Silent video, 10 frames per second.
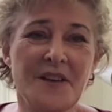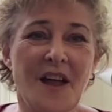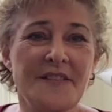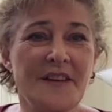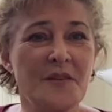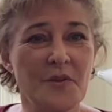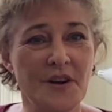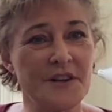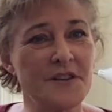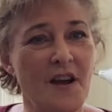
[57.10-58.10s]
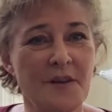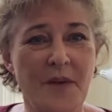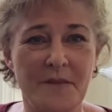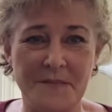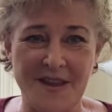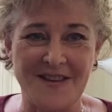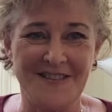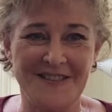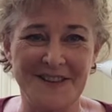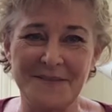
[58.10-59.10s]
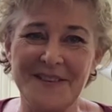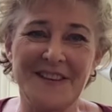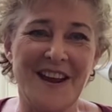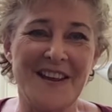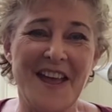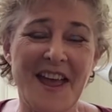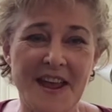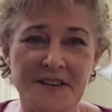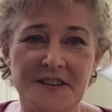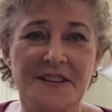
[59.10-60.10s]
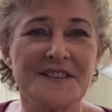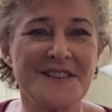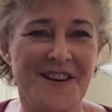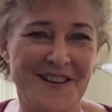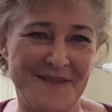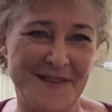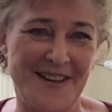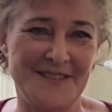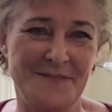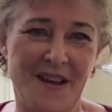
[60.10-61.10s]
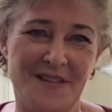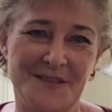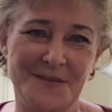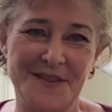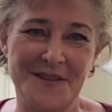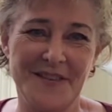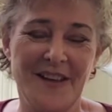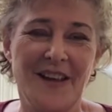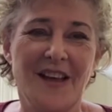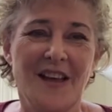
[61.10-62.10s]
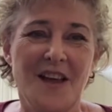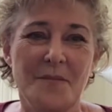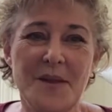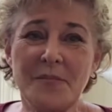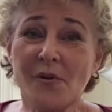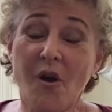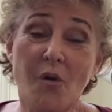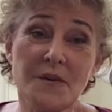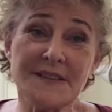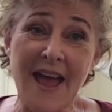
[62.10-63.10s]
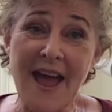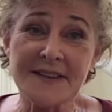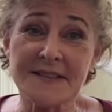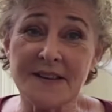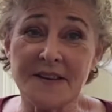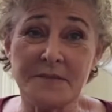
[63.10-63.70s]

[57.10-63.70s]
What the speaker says: I think we're going to talk about me, something that I hate talking about, to be honest with you. People are always asking